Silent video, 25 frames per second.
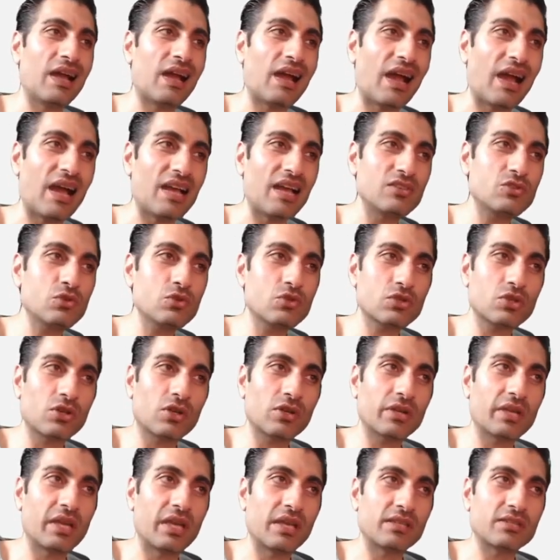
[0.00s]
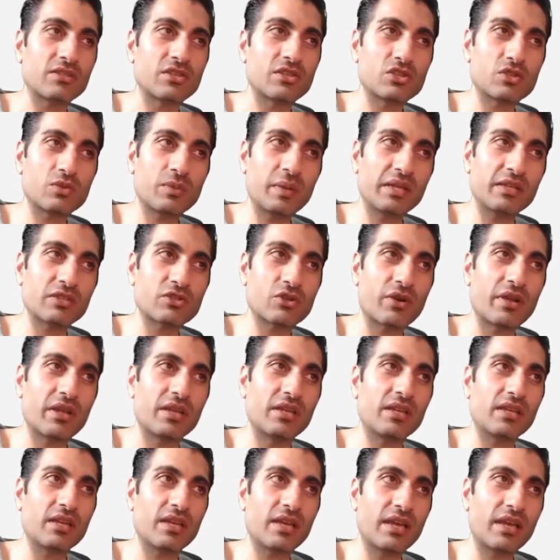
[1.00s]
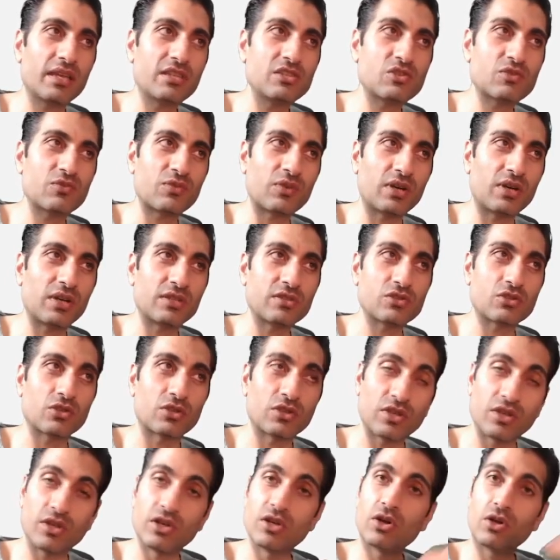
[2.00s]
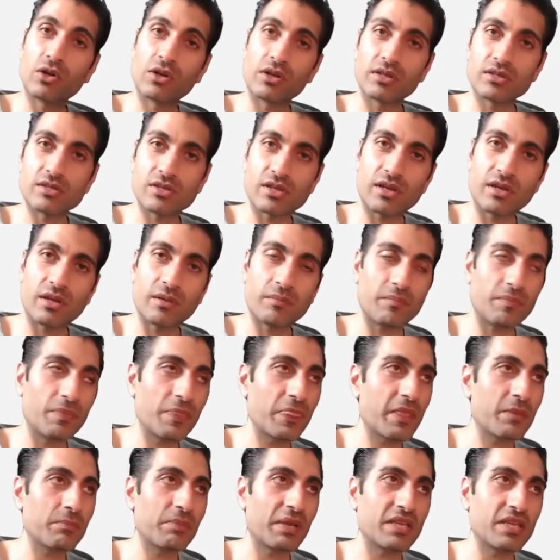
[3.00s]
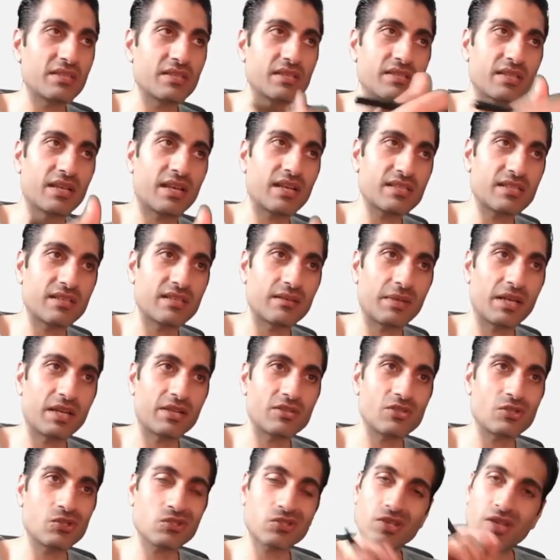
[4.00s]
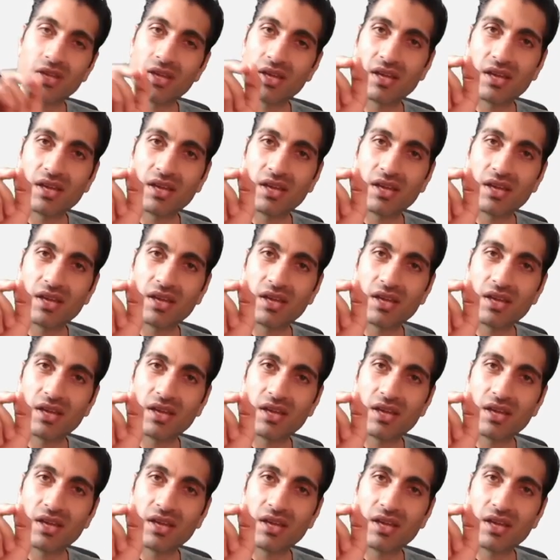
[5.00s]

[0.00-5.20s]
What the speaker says: As you start getting to swing trading, hedge funds on a longer term basis, asset managers,